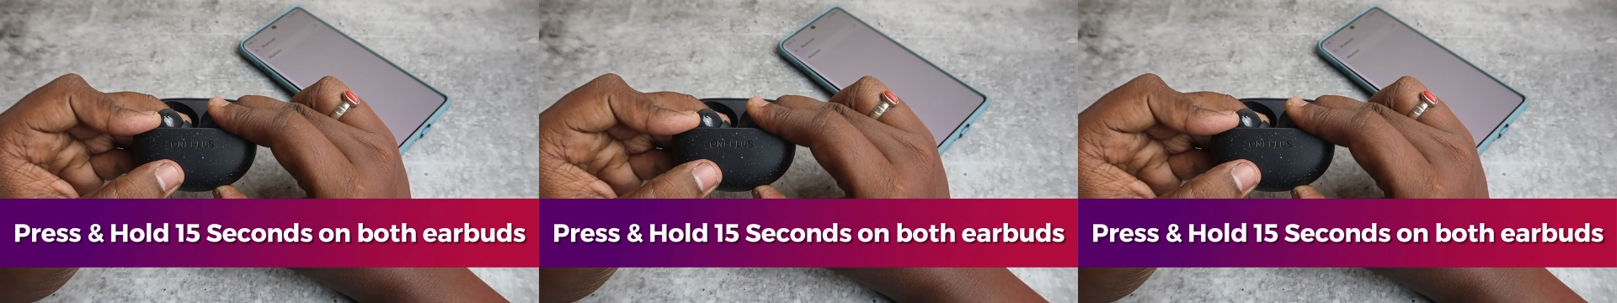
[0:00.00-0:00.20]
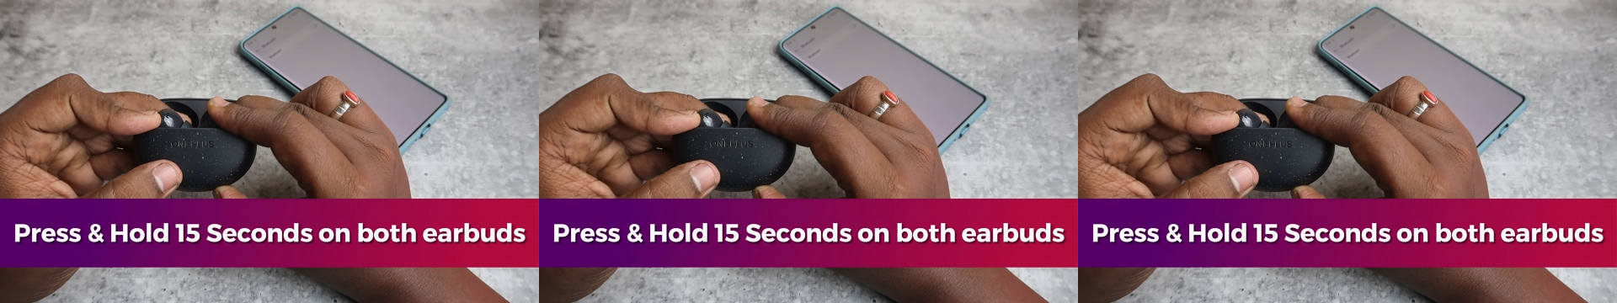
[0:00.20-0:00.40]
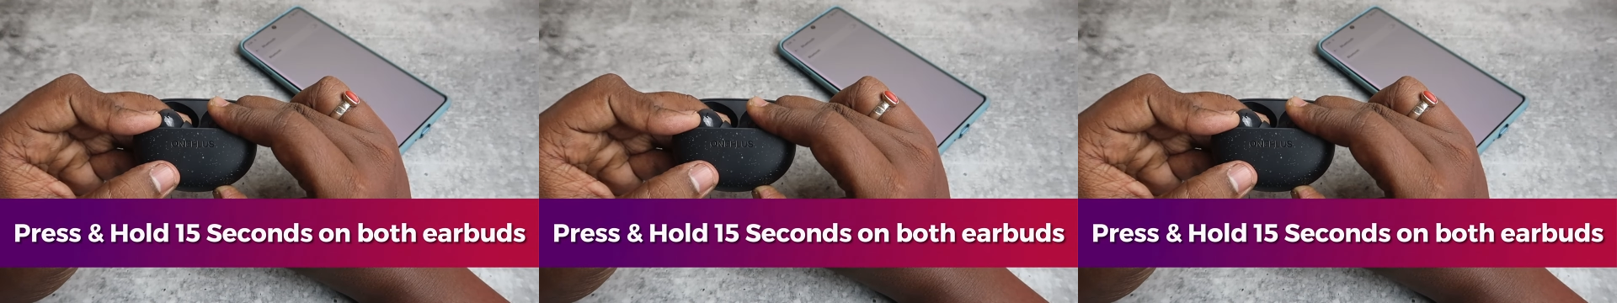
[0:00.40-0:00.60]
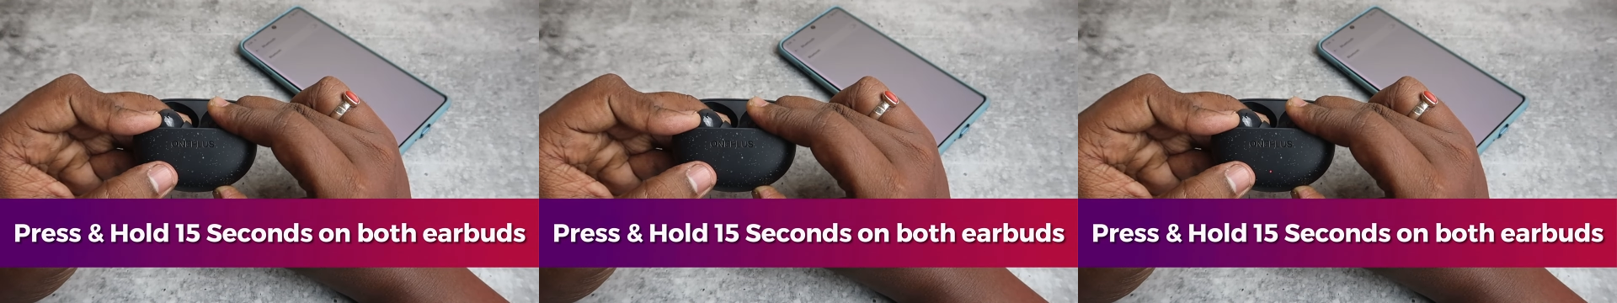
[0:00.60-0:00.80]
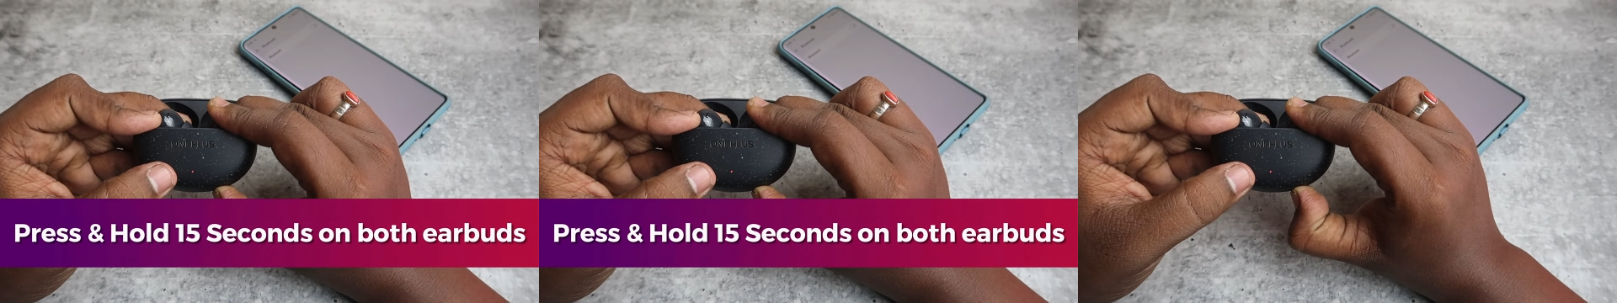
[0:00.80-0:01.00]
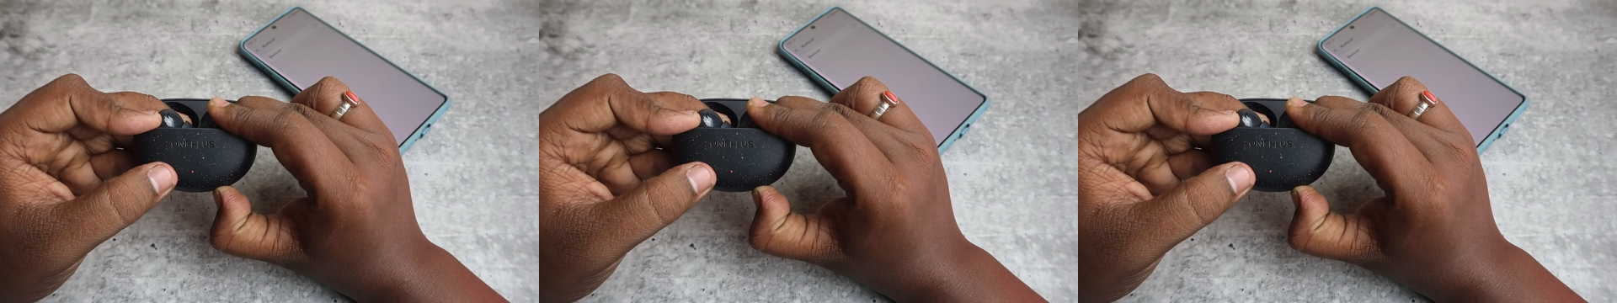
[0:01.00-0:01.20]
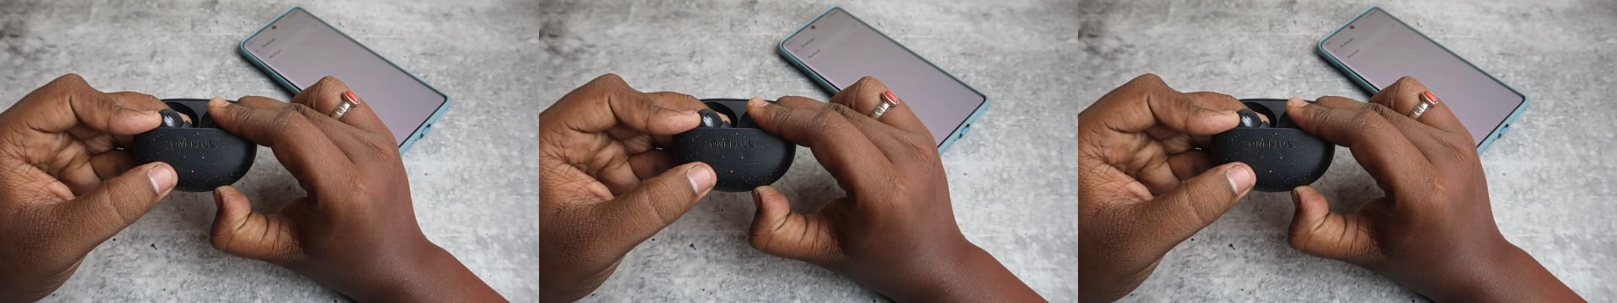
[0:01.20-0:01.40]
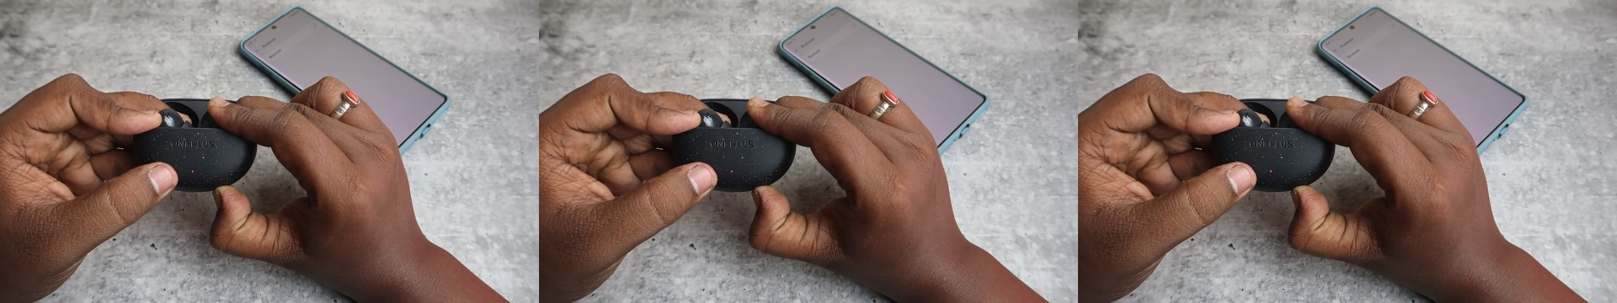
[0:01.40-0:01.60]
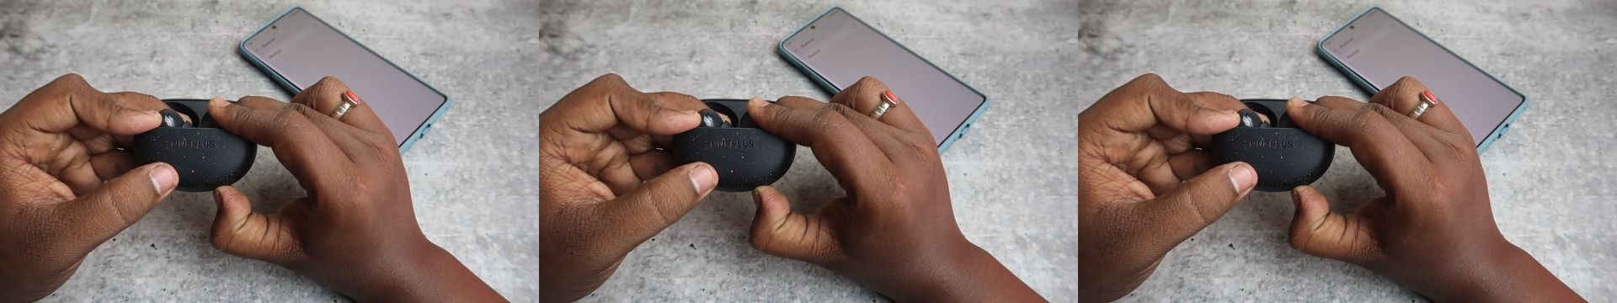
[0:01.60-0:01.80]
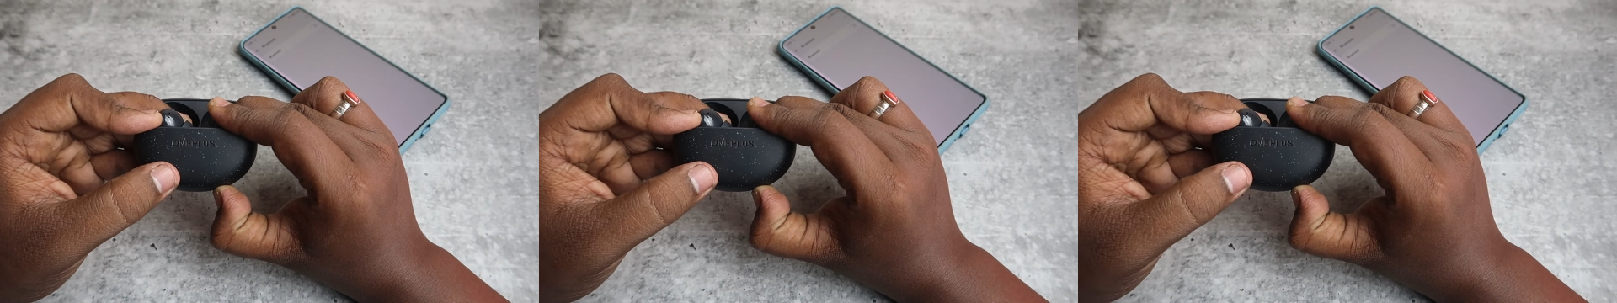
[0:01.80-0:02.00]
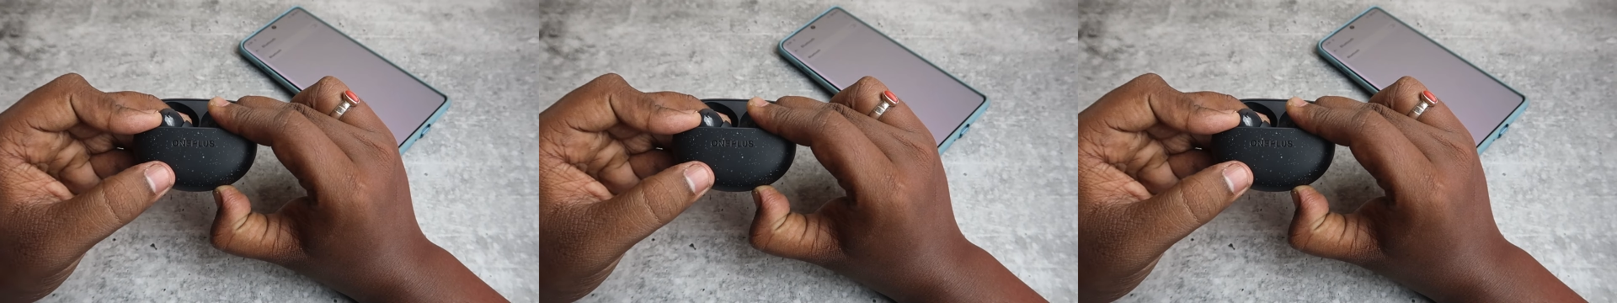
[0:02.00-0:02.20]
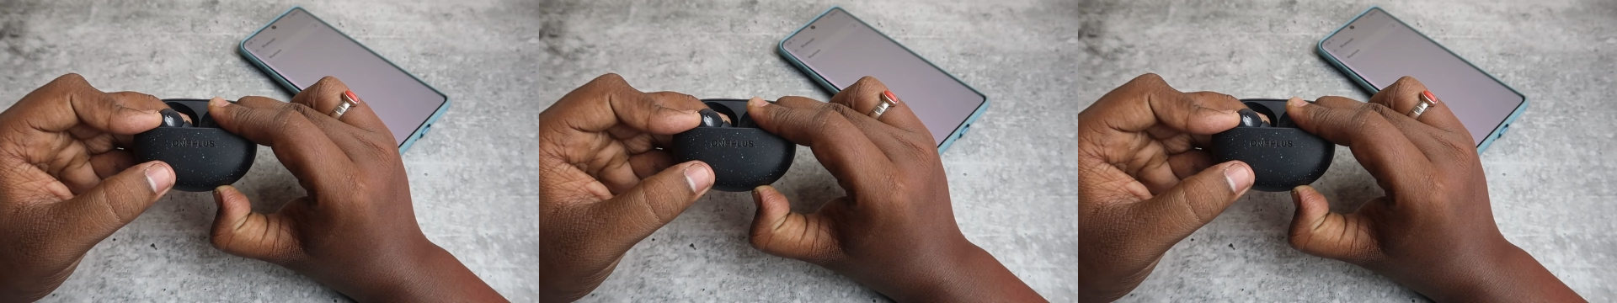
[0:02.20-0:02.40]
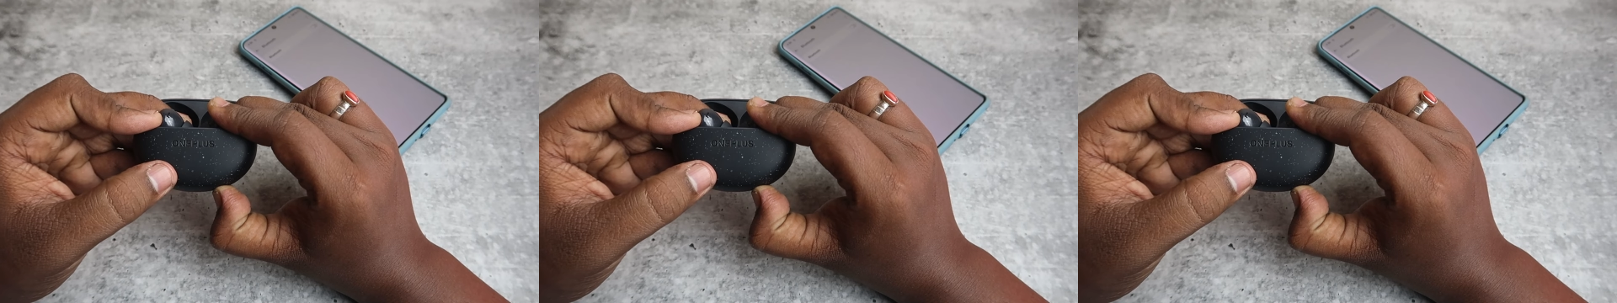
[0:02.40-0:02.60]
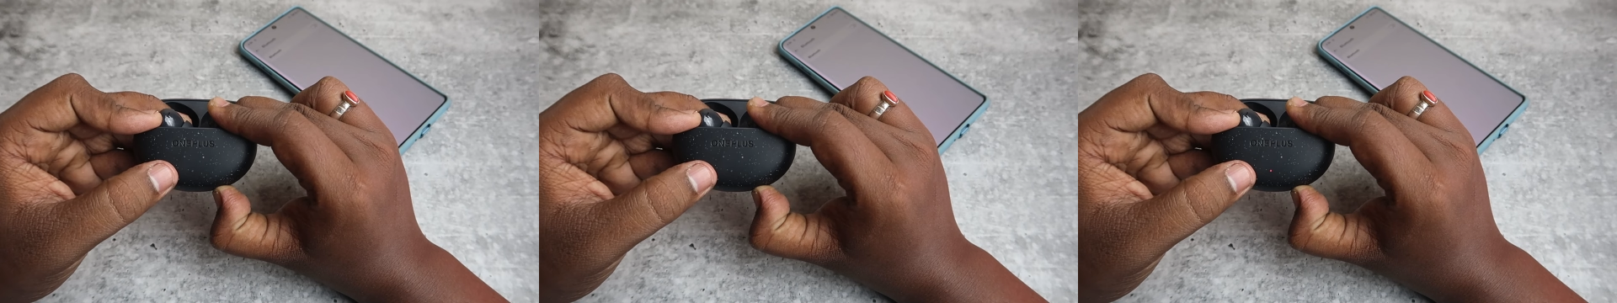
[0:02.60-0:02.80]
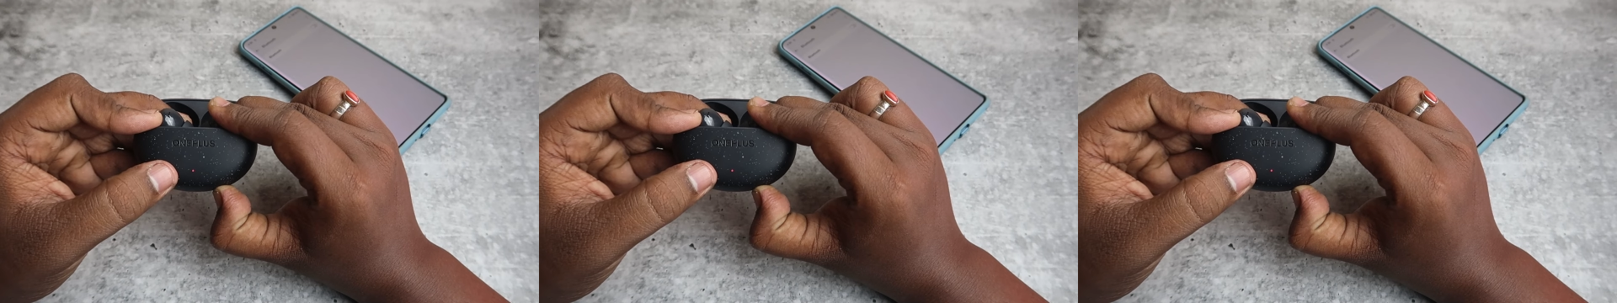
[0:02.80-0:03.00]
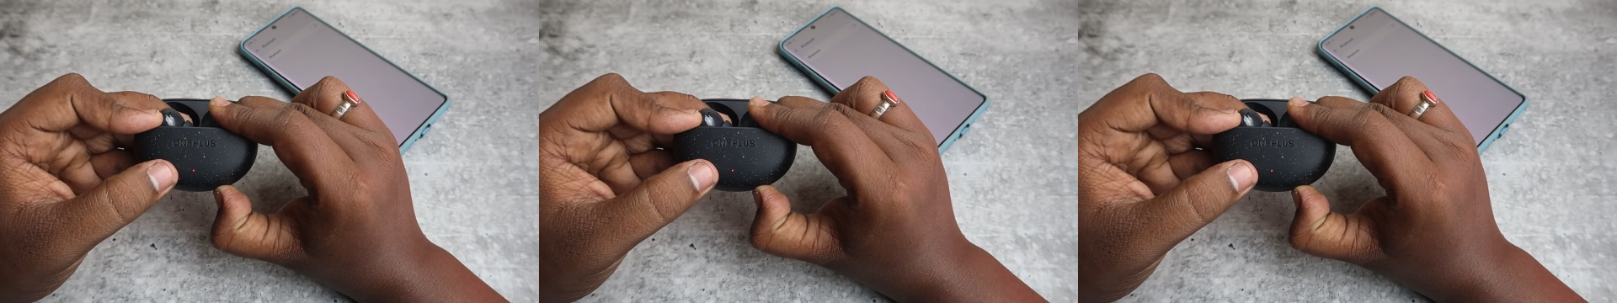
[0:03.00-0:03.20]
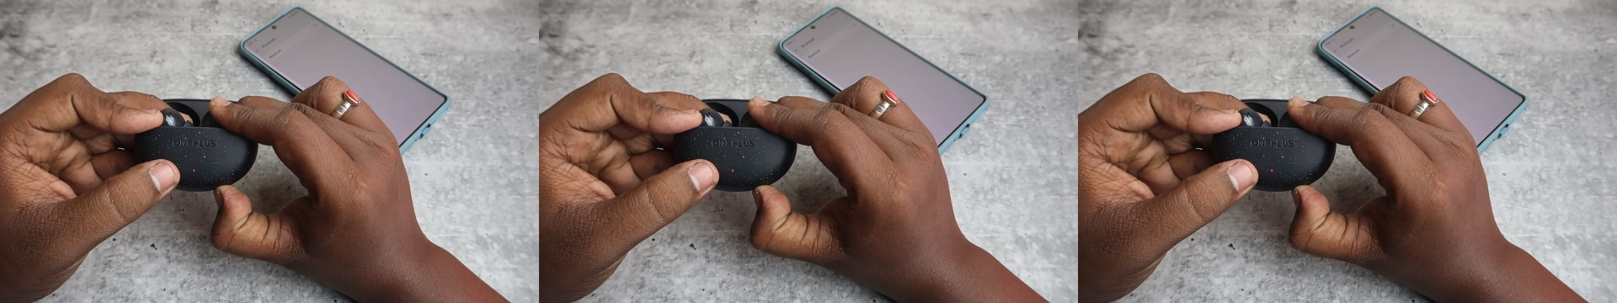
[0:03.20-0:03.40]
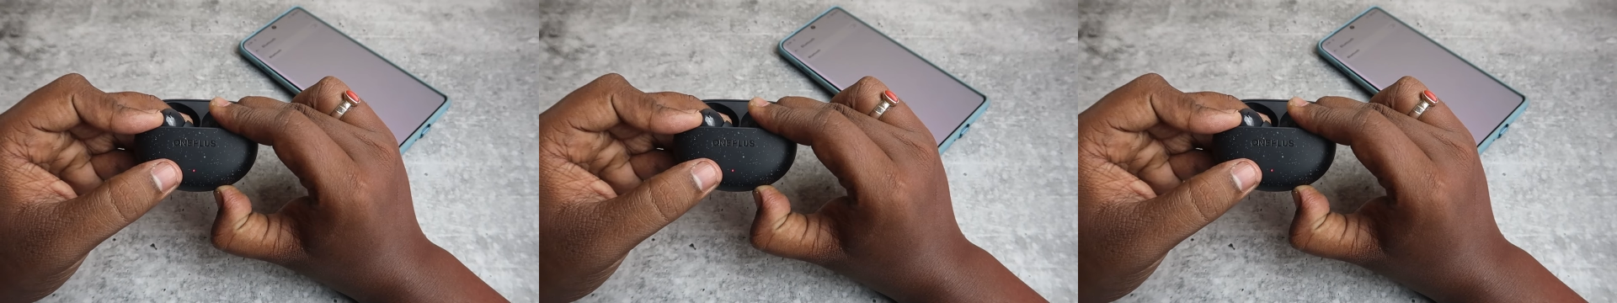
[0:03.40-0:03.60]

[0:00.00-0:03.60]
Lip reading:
[unreadable: no face in view]